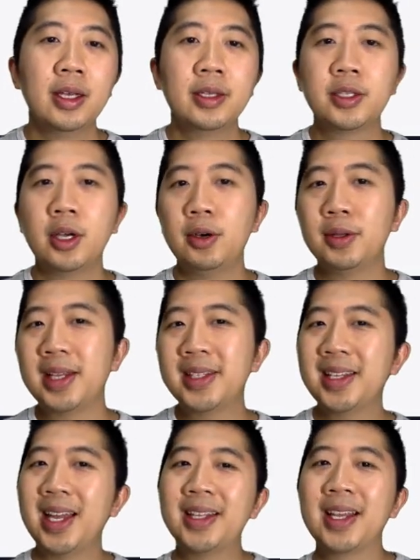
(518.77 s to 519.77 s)
So they
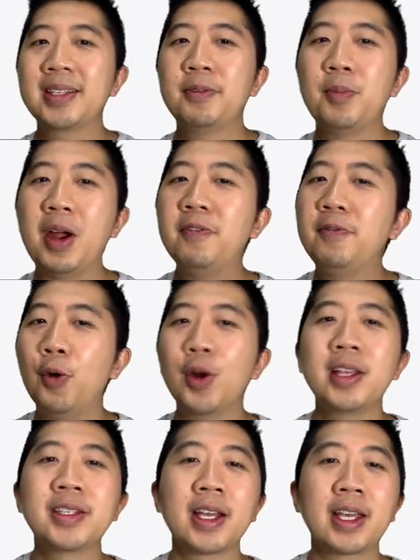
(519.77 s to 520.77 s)
say that takes around
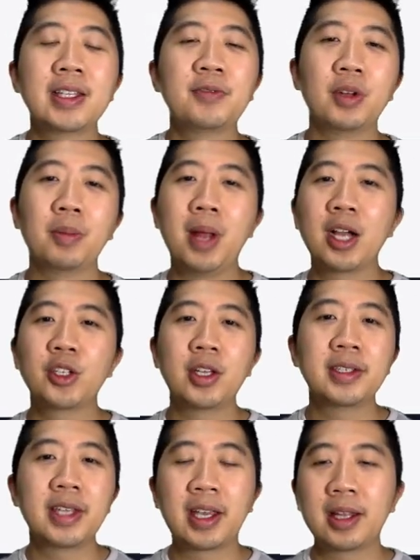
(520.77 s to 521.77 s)
40 seconds for the
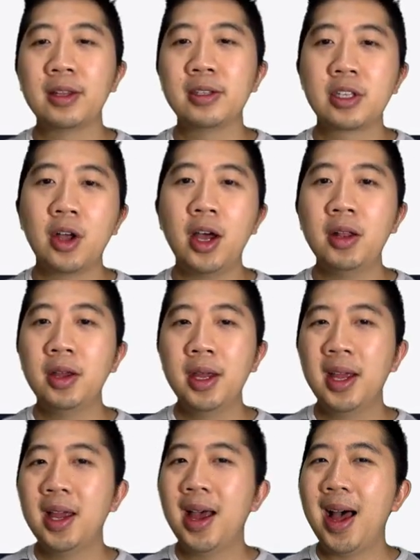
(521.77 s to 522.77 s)
blockchain syncing to start.
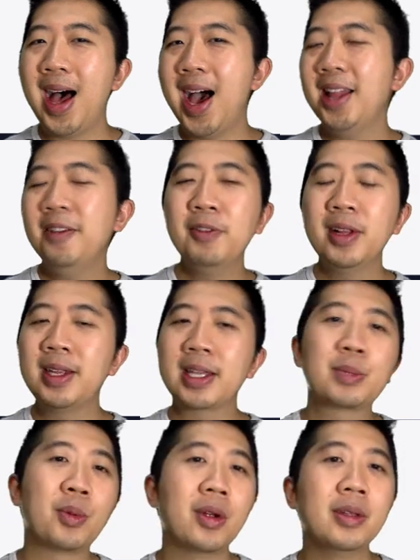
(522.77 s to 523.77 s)
I didn't really
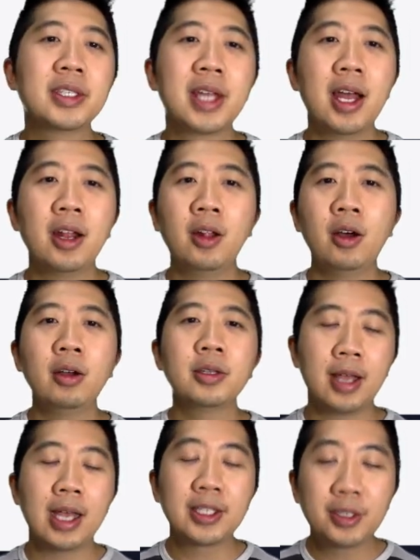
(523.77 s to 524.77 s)
experience that at
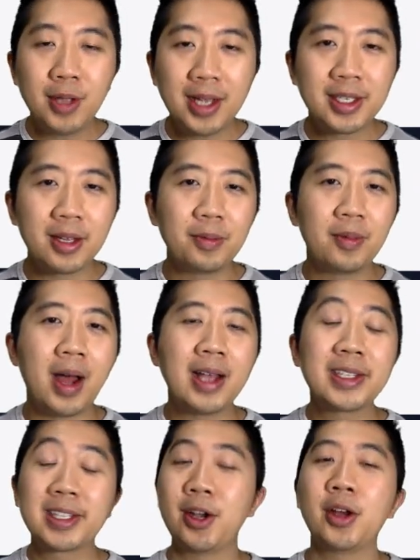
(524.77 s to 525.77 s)
all. As soon as the, I
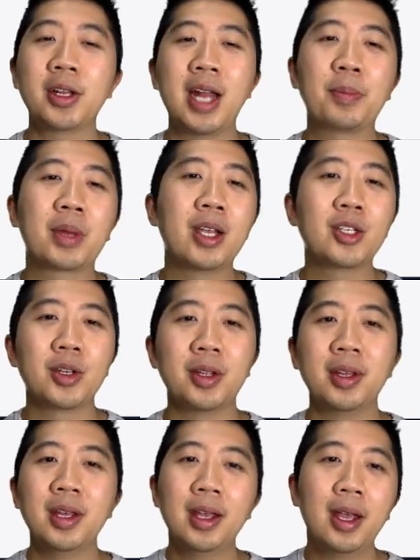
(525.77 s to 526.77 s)
started the
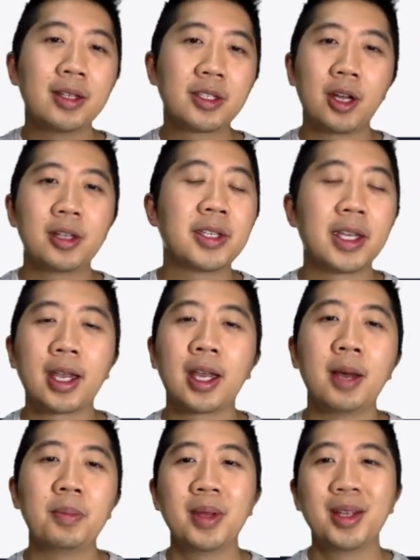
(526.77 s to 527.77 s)
application, it started
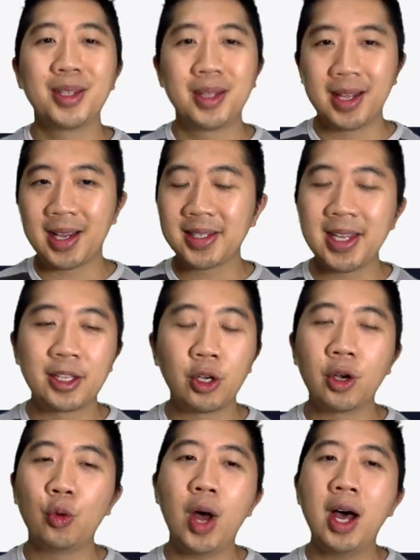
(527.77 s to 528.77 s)
syncing up. Like I said,
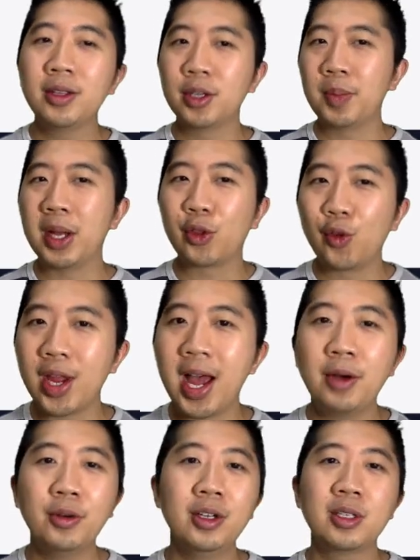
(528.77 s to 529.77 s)
took a while, took about three
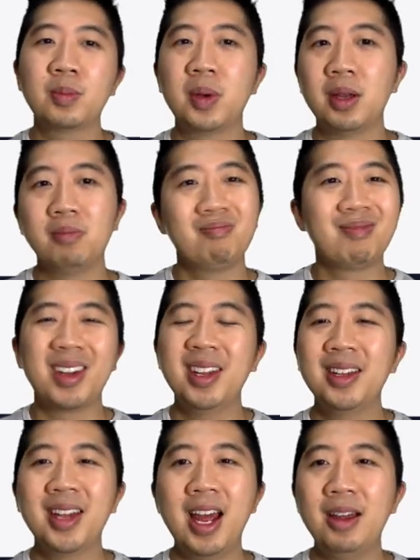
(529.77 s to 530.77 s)
hours, but other
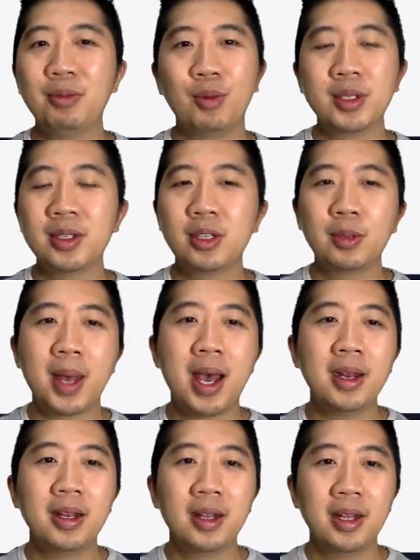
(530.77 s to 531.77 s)
than that, wasn't too
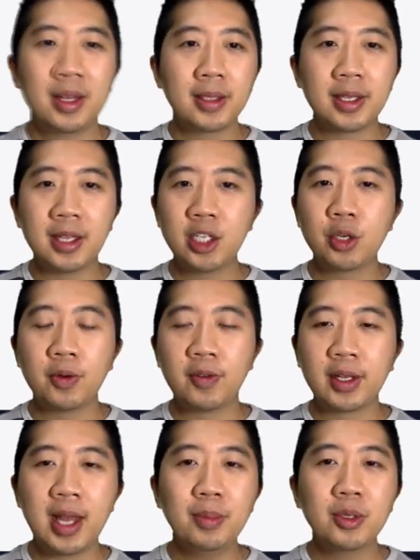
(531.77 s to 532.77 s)
bad. There's an issue with
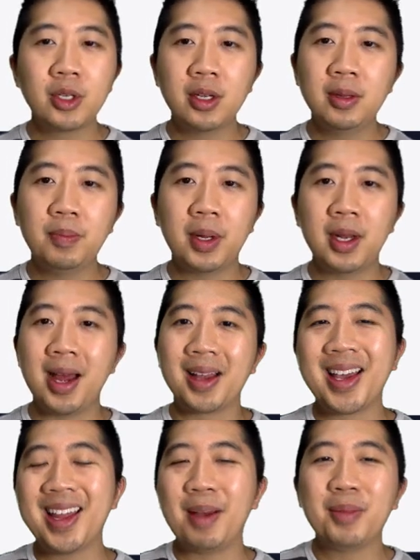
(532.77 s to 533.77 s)
redemption, but
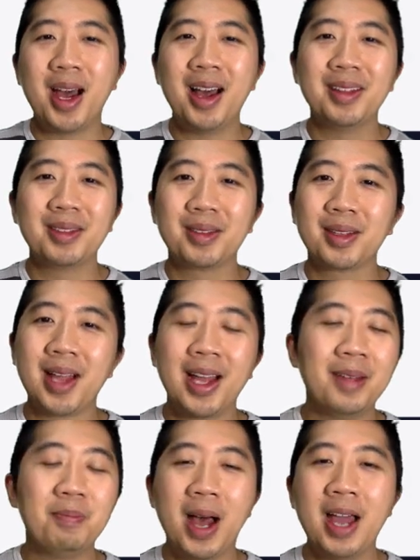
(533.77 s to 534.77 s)
again, I'm not, I
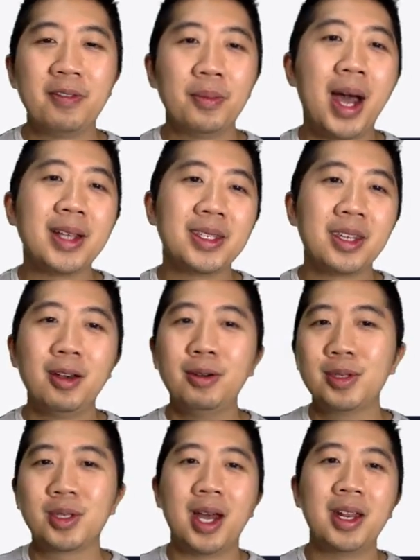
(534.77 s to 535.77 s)
didn't buy it from
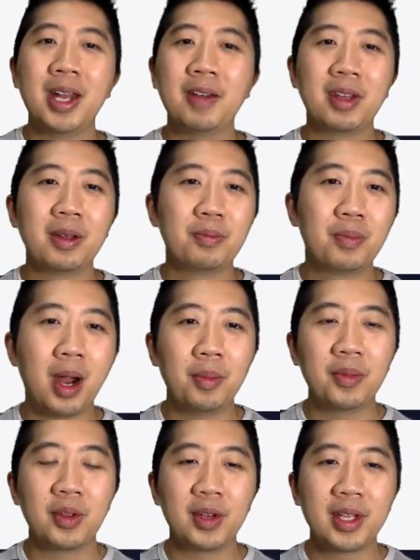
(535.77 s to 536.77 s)
ICO, so I didn't have any
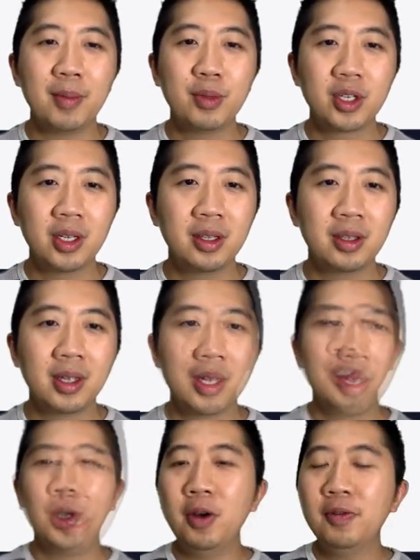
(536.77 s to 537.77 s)
problem with the redemption.
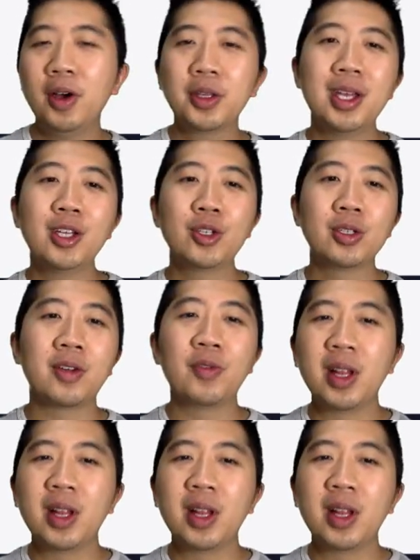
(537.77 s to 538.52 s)
So overall, the issues are